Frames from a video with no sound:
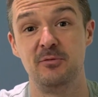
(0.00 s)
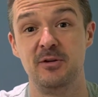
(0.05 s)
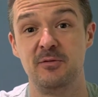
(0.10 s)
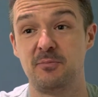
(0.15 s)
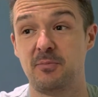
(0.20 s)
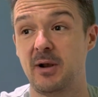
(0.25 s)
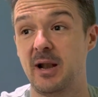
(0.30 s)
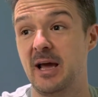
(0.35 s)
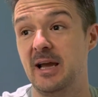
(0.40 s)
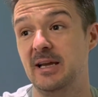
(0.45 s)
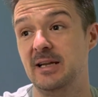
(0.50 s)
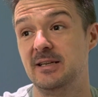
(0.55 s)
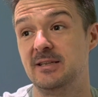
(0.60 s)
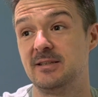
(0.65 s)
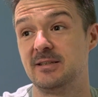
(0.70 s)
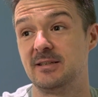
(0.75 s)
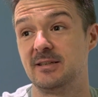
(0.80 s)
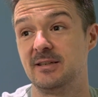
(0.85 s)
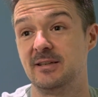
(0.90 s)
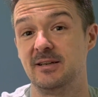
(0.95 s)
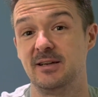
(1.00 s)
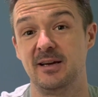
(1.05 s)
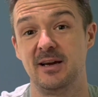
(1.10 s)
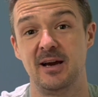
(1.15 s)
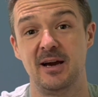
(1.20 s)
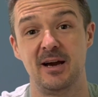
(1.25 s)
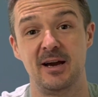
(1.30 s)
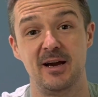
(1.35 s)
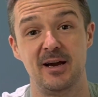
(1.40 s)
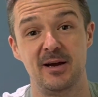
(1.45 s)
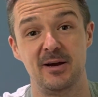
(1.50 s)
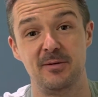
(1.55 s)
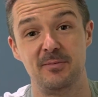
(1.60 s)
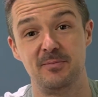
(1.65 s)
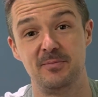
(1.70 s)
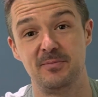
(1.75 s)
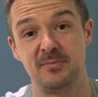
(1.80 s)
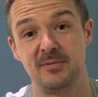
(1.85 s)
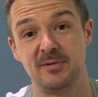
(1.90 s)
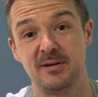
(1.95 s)
played when
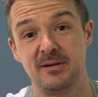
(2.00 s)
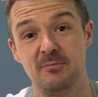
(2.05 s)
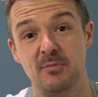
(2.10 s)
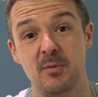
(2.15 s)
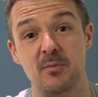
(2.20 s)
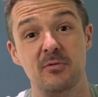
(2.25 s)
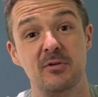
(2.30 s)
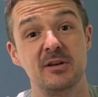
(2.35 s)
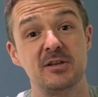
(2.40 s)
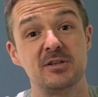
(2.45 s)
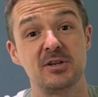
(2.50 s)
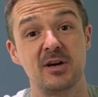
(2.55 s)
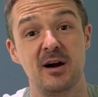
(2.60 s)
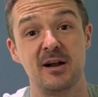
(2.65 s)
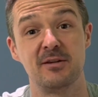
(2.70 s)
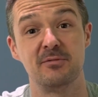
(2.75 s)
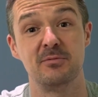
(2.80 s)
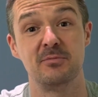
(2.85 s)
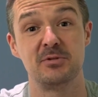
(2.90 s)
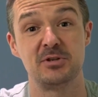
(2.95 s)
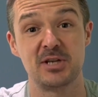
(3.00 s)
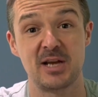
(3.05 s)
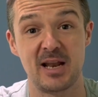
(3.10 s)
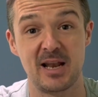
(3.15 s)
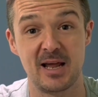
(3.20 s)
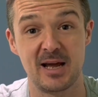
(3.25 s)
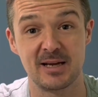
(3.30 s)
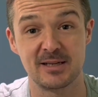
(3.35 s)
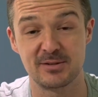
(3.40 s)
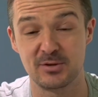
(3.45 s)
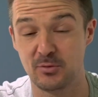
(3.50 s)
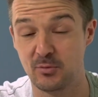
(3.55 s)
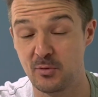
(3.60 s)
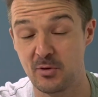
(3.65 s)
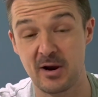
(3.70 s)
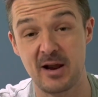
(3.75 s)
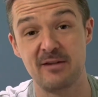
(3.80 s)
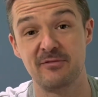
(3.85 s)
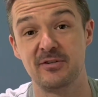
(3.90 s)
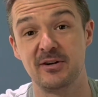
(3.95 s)
we're in China and we're jet lagged or
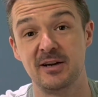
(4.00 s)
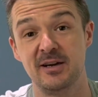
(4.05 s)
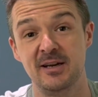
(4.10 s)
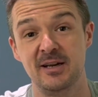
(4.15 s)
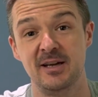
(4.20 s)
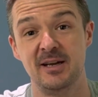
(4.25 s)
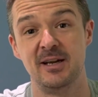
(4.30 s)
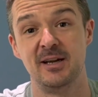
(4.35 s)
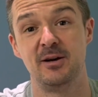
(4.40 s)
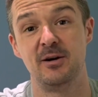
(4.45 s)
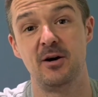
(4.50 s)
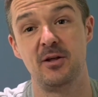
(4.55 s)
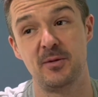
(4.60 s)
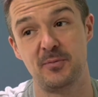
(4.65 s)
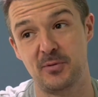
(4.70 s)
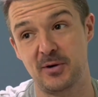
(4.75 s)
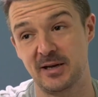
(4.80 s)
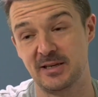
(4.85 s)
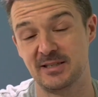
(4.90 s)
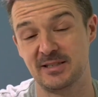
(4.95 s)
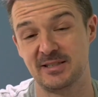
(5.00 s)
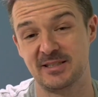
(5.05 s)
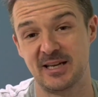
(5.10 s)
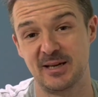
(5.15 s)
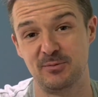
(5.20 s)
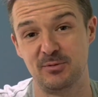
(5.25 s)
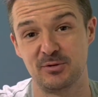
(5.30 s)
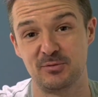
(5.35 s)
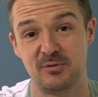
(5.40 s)
wherever on the practice tables.